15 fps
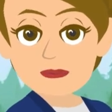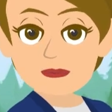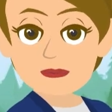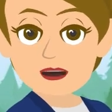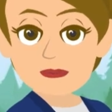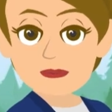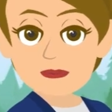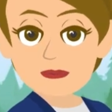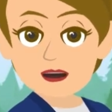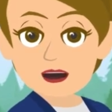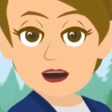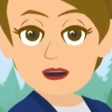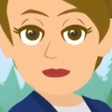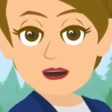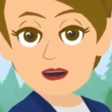with the
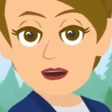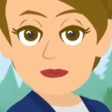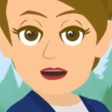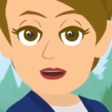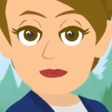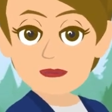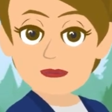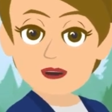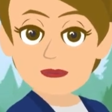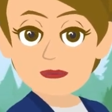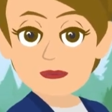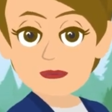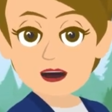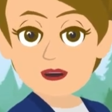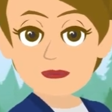powerful intention
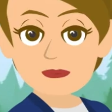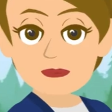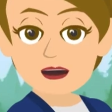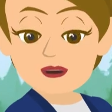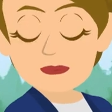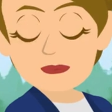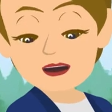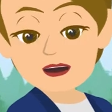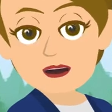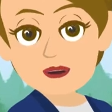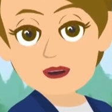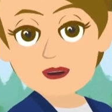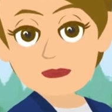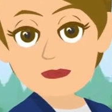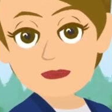of helping
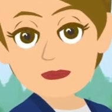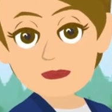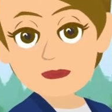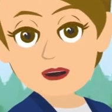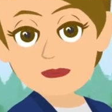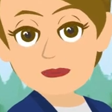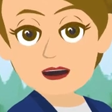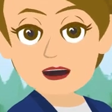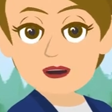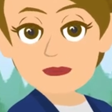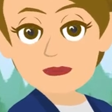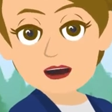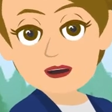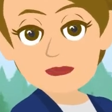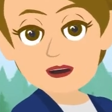you to close
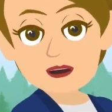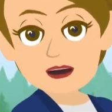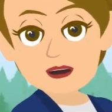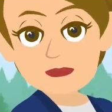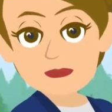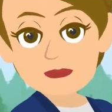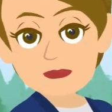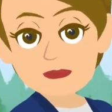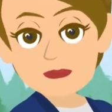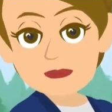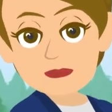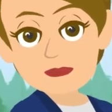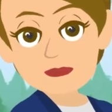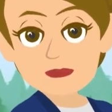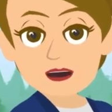that gap
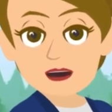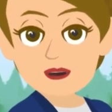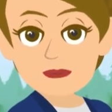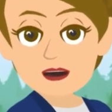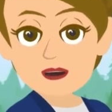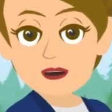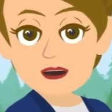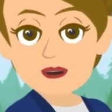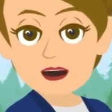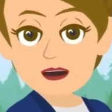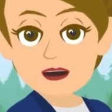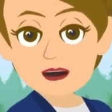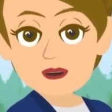between who you really